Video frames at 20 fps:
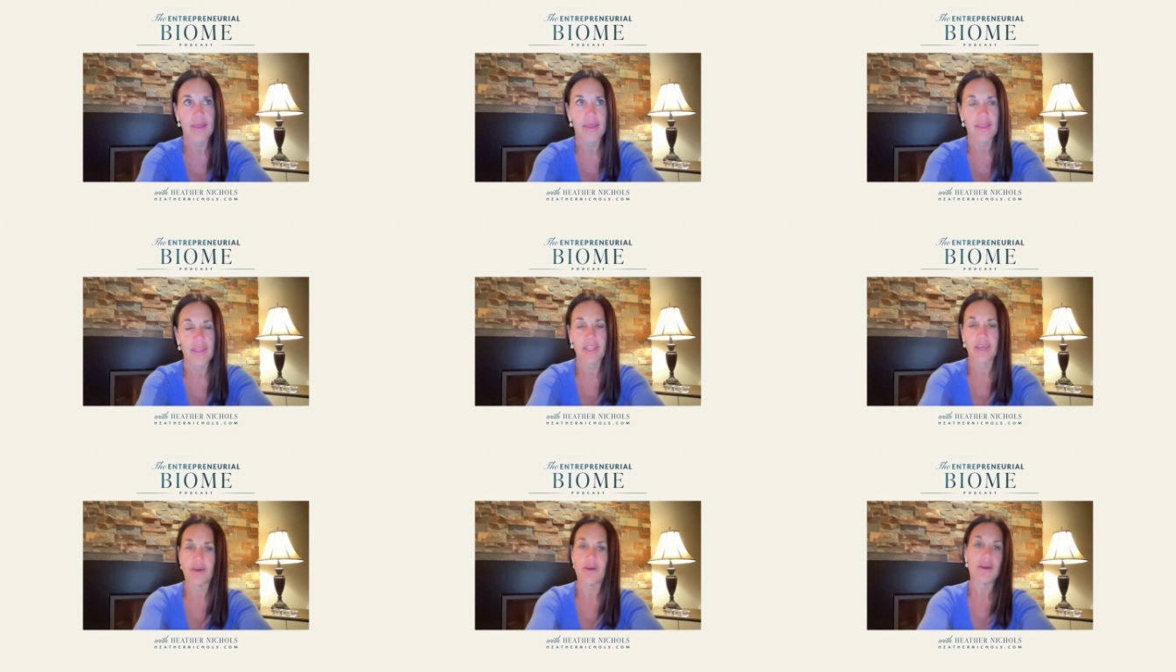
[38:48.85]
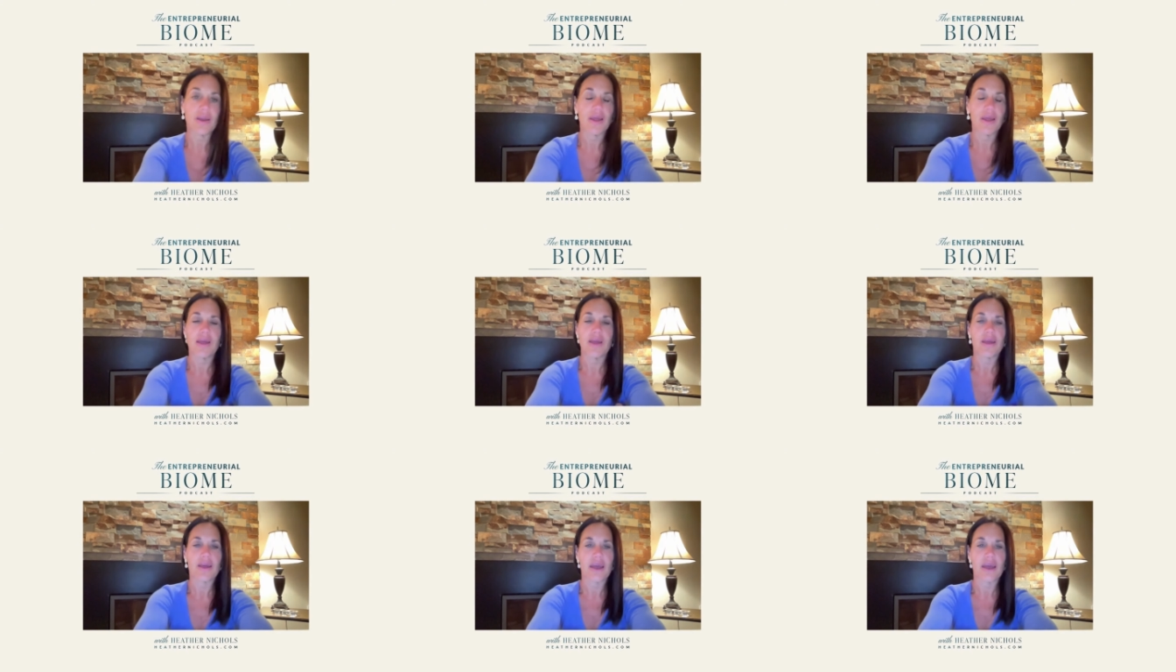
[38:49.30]
You know,
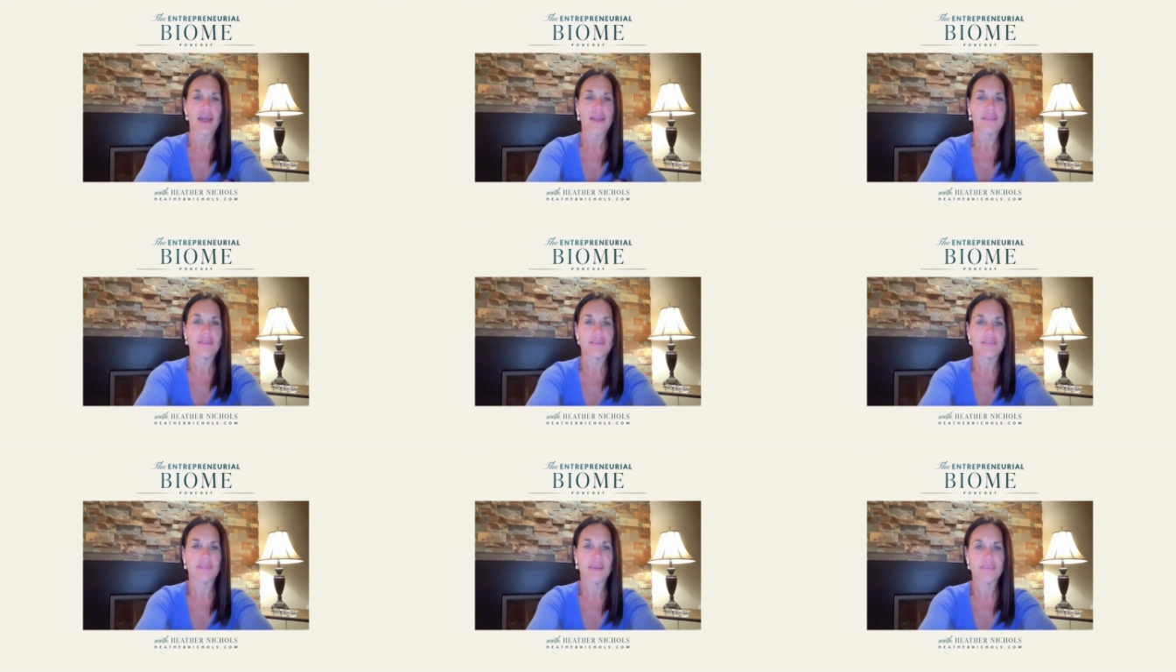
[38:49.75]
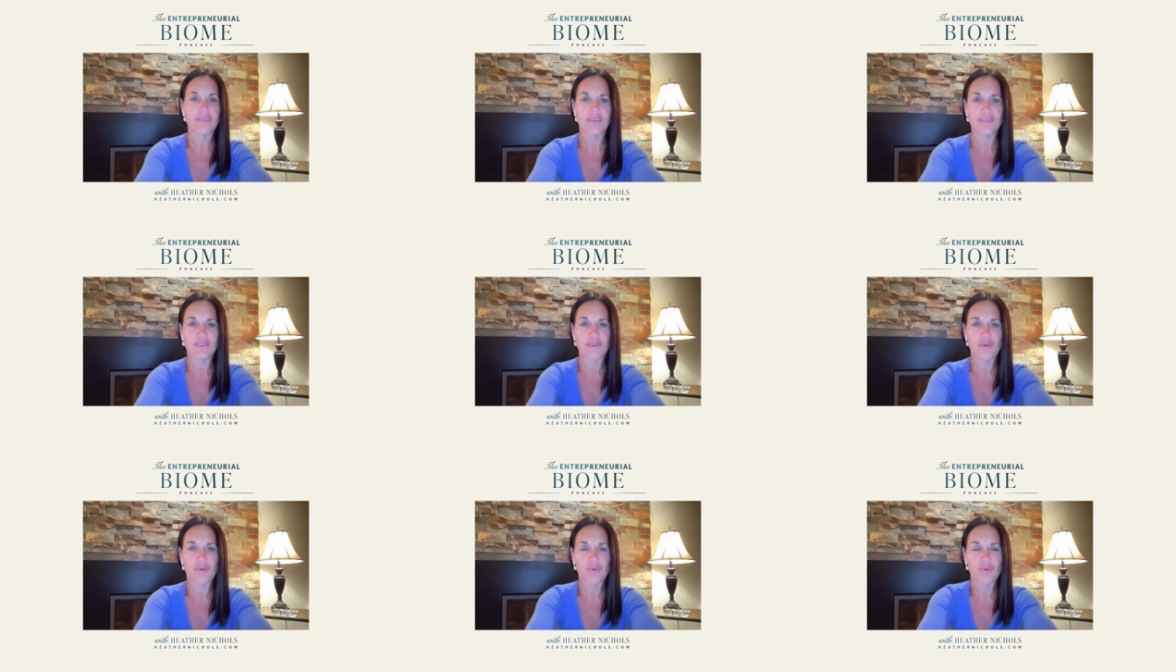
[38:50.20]
and that
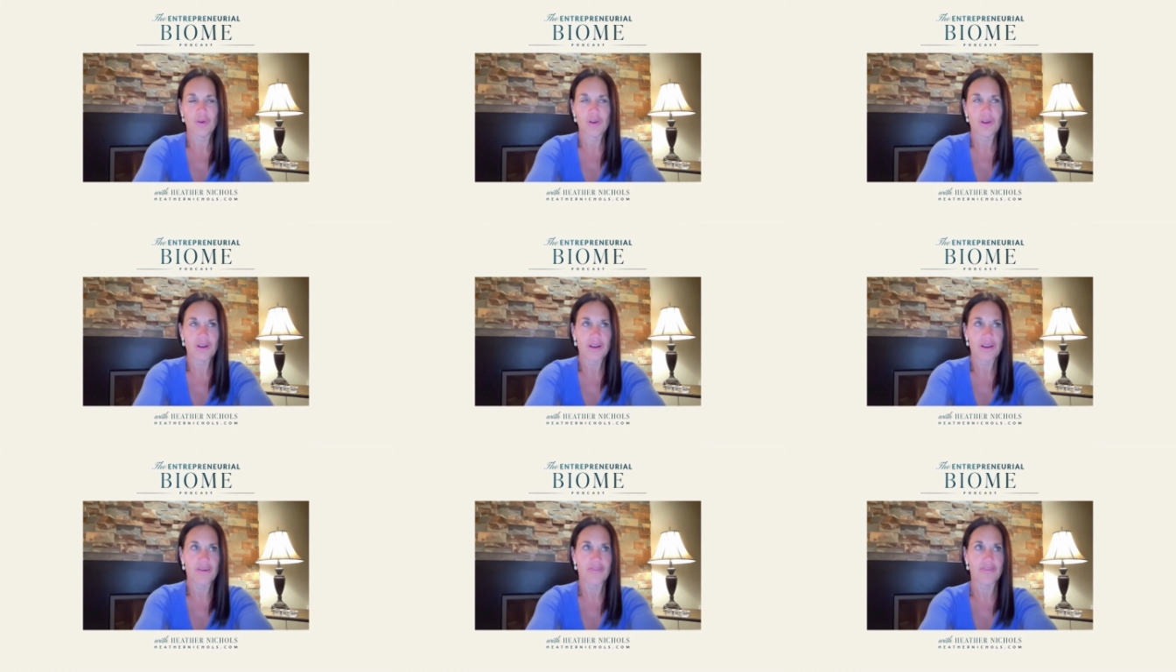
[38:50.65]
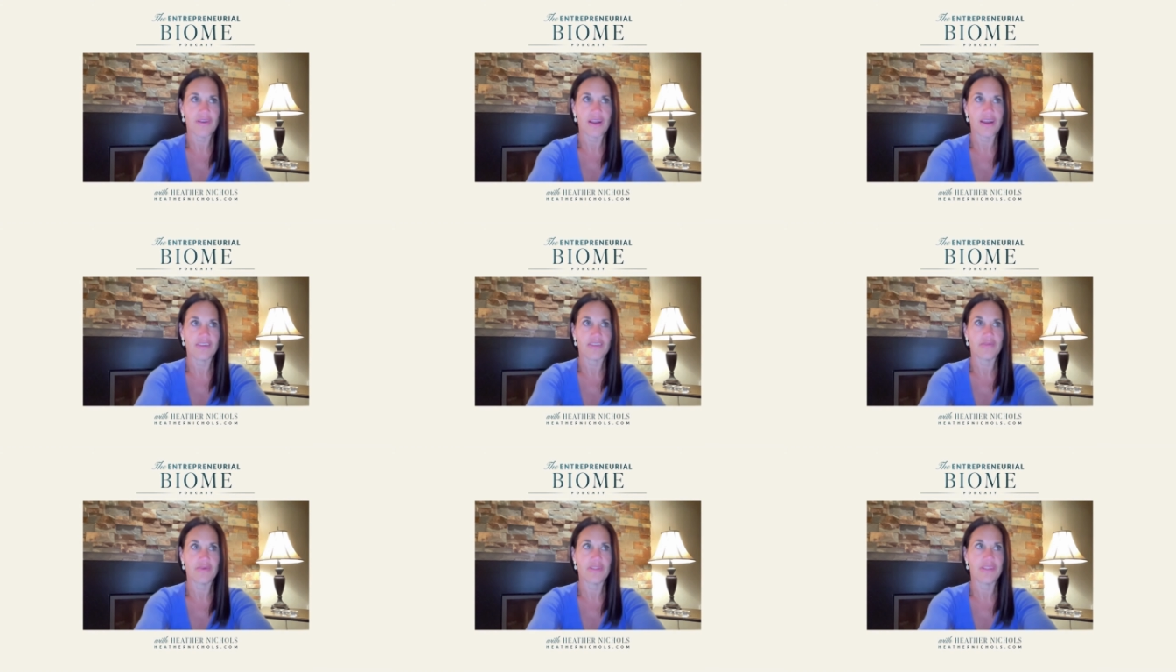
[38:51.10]
doesn't work for
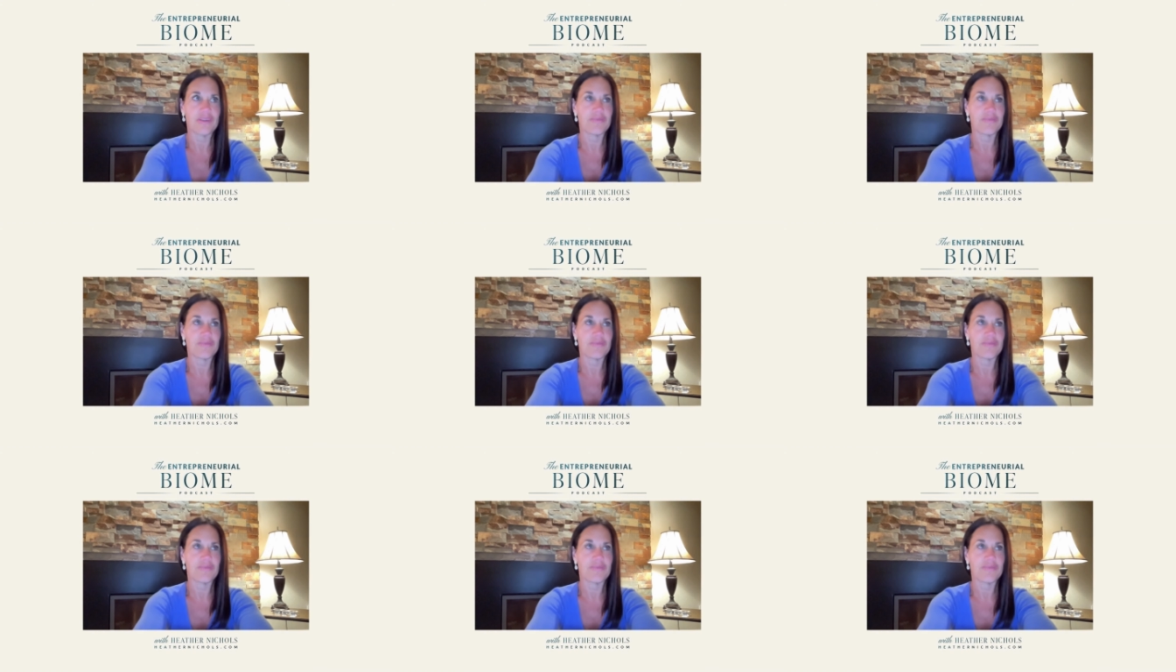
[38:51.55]
X-Men.